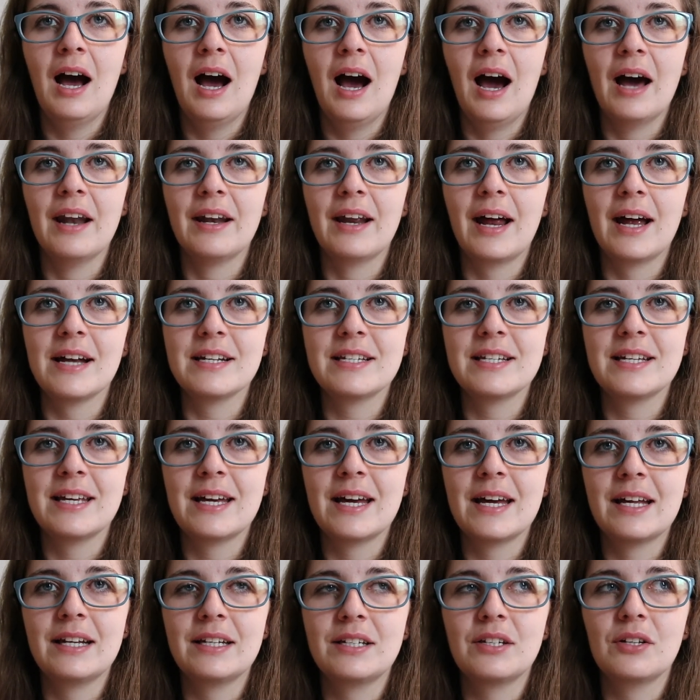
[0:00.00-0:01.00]
And I had to
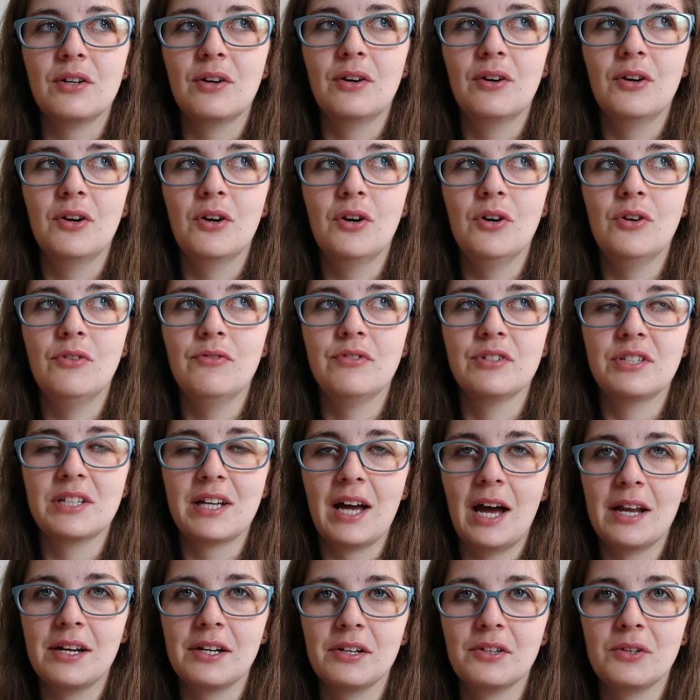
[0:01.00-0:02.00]
get over to
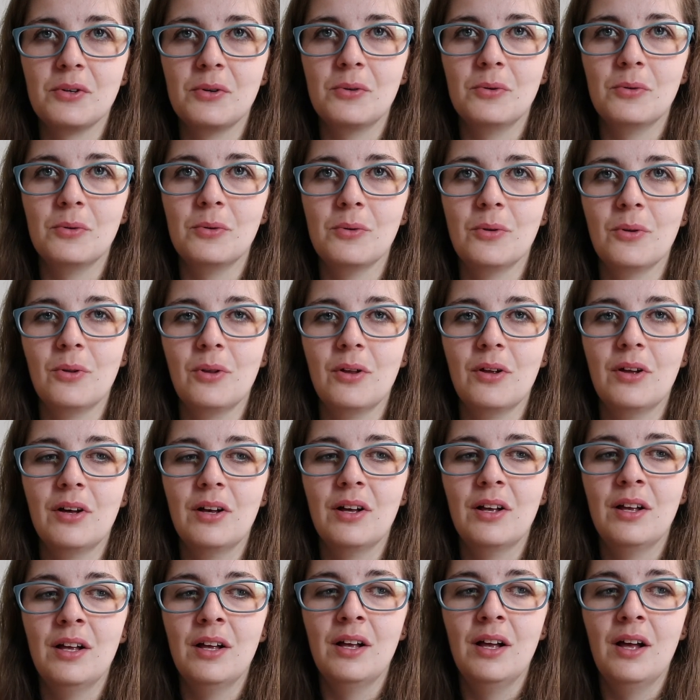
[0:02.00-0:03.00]
Cadogan Hall
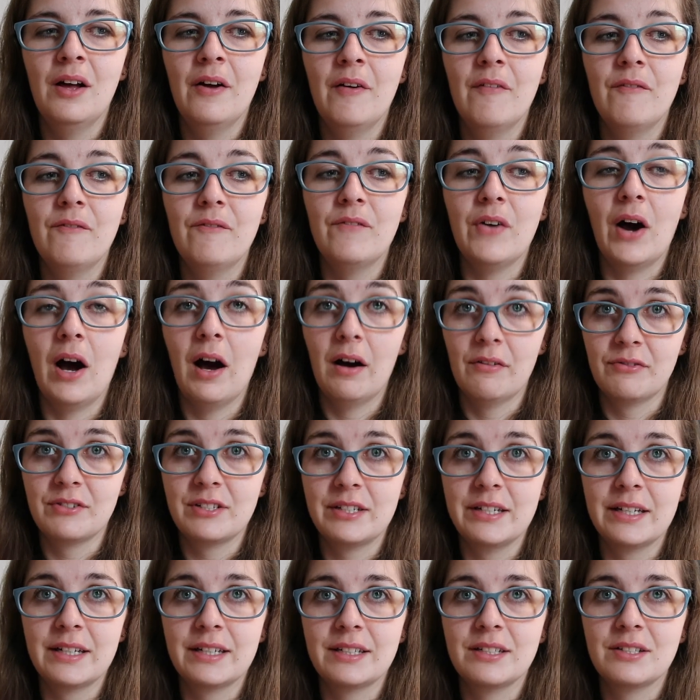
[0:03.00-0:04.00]
for half
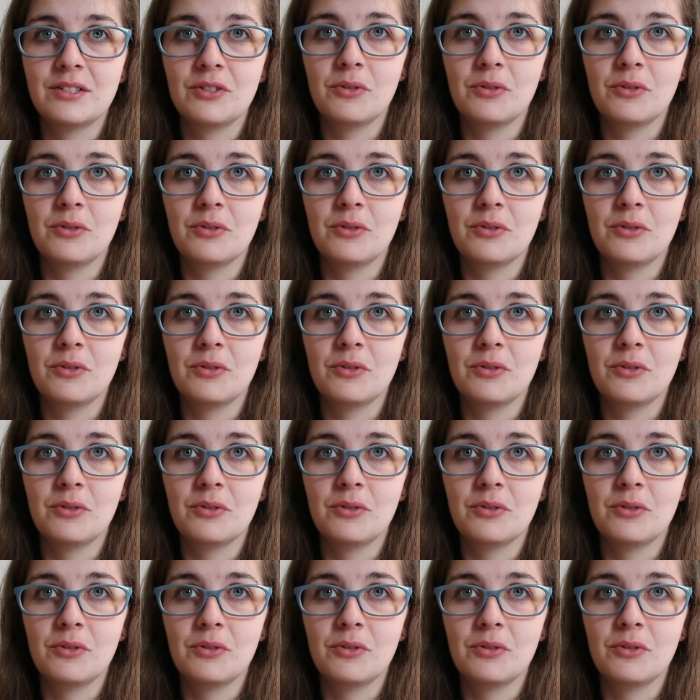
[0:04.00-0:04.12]
six.